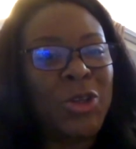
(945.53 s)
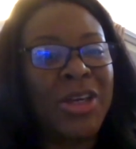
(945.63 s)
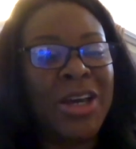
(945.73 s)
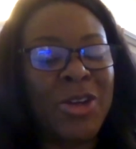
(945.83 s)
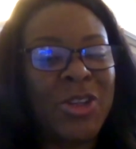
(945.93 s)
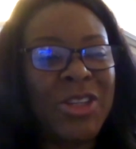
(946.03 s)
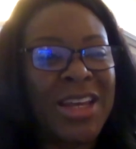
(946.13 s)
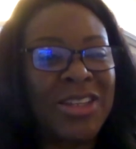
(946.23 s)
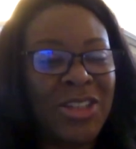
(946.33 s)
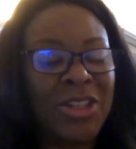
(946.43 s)
to
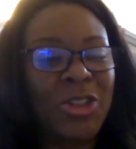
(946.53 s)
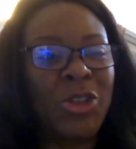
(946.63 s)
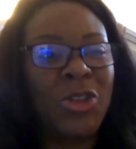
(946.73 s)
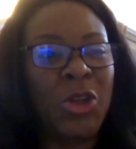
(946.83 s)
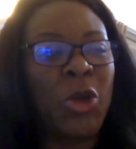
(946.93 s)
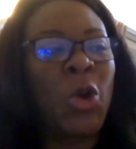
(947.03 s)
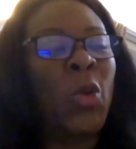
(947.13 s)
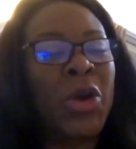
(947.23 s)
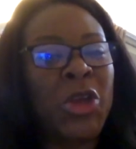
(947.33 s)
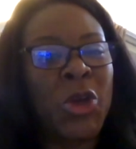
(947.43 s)
understand the signatures and know
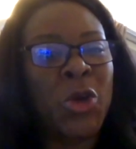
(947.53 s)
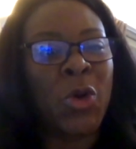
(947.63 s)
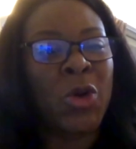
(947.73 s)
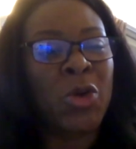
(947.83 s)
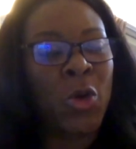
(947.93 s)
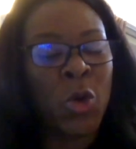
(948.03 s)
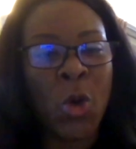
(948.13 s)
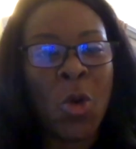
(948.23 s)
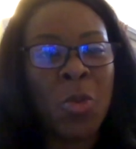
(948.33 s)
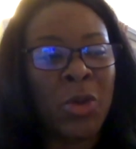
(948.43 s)
what your
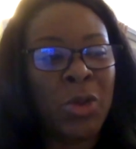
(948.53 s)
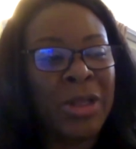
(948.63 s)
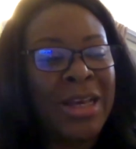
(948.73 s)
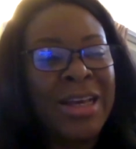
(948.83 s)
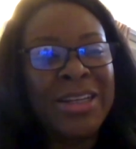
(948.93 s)
normal